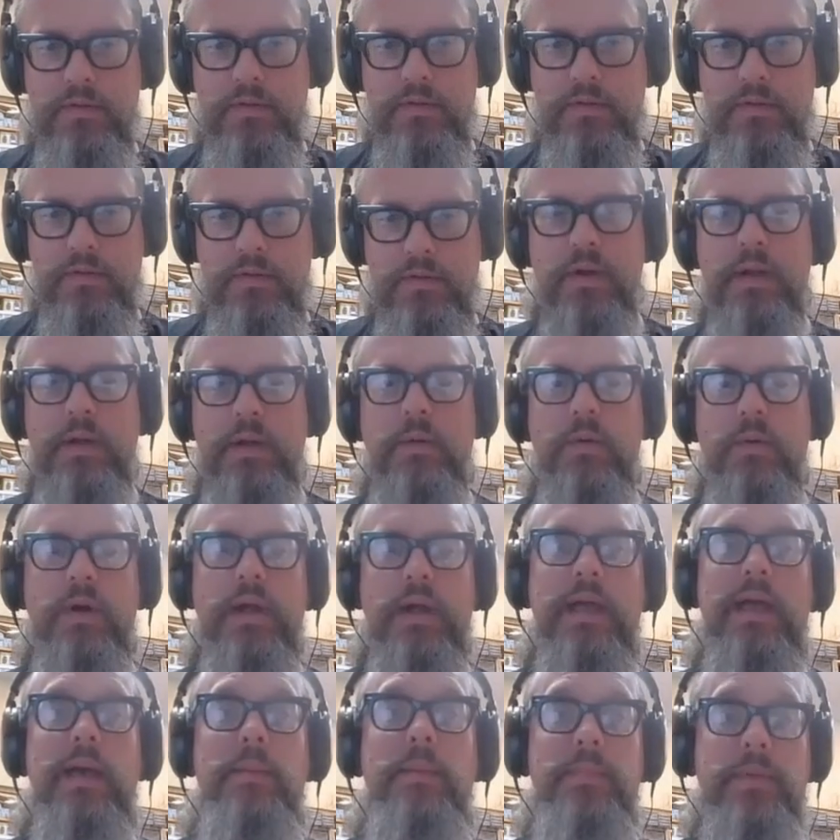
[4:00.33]
me
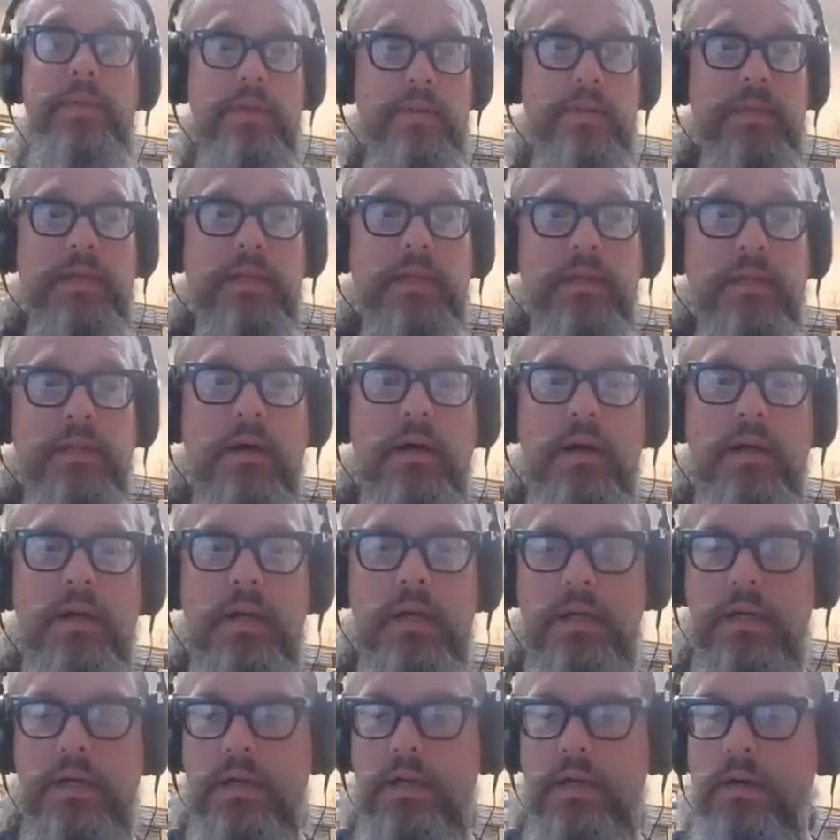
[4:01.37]
or happened to me
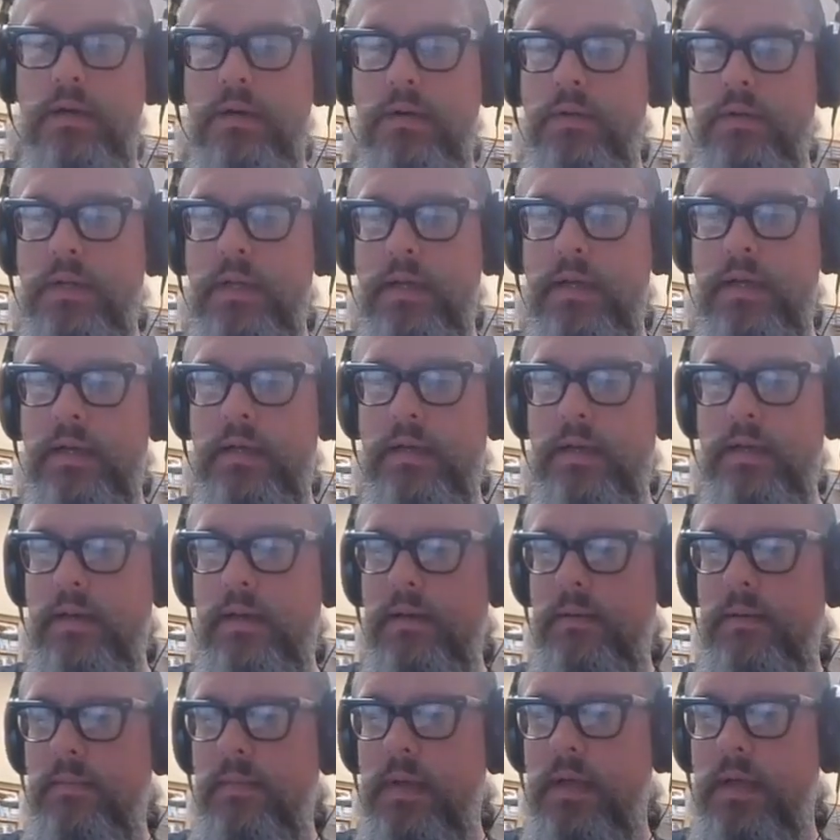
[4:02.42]
long ago, like
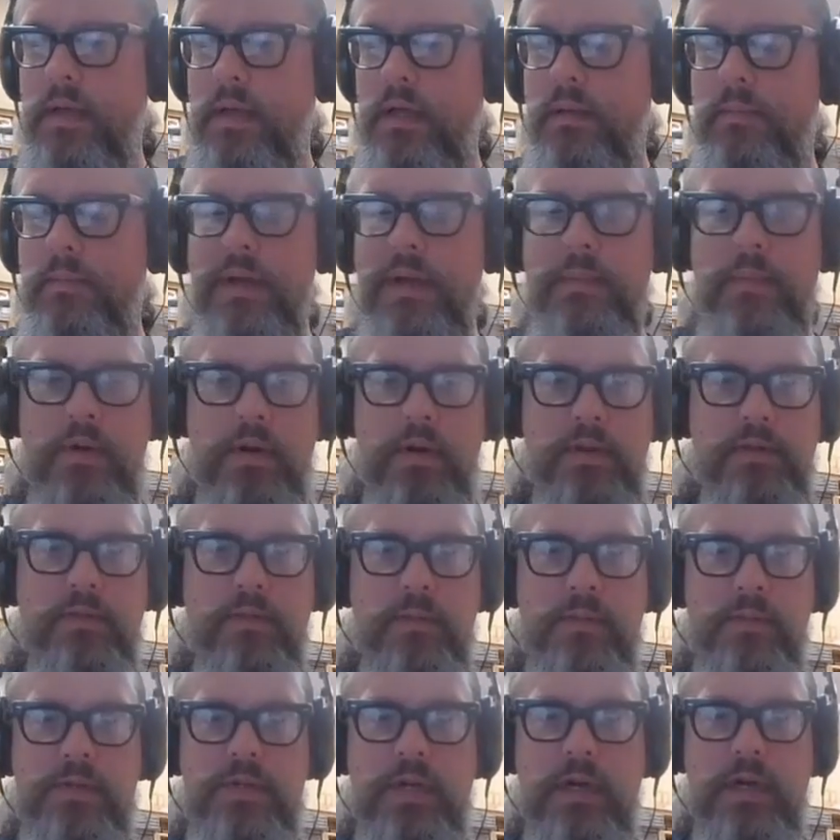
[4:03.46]
memories
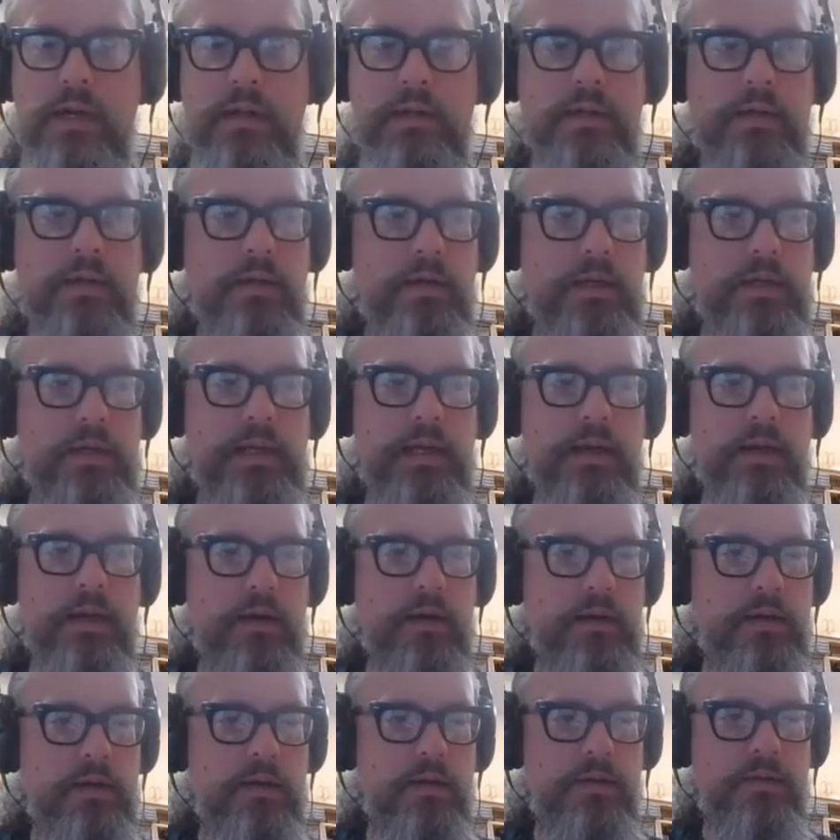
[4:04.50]
from childhood,
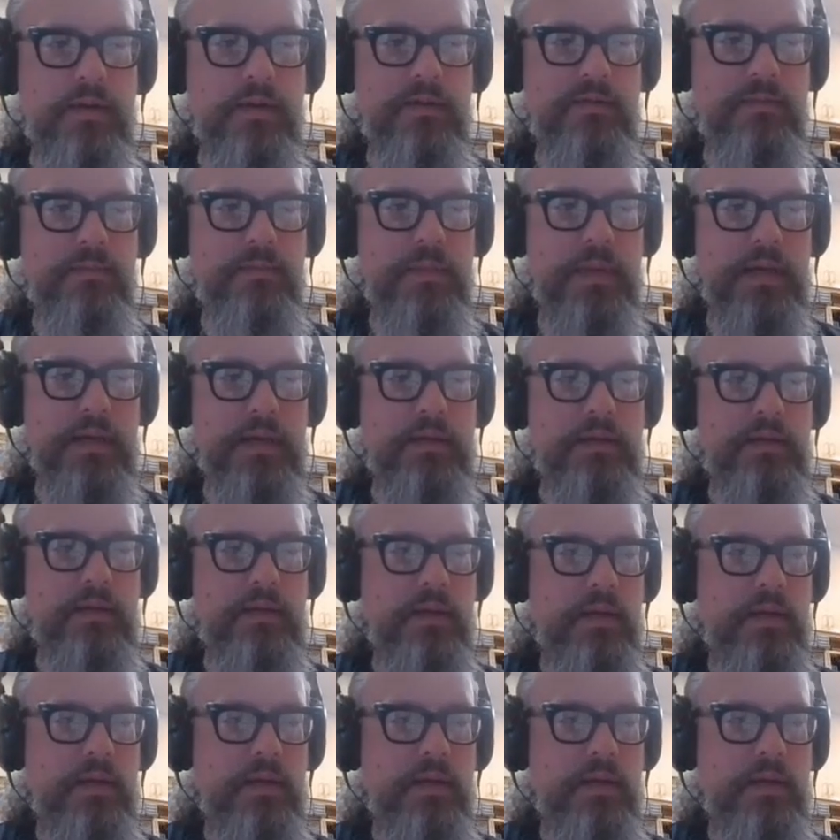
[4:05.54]
characters I've met,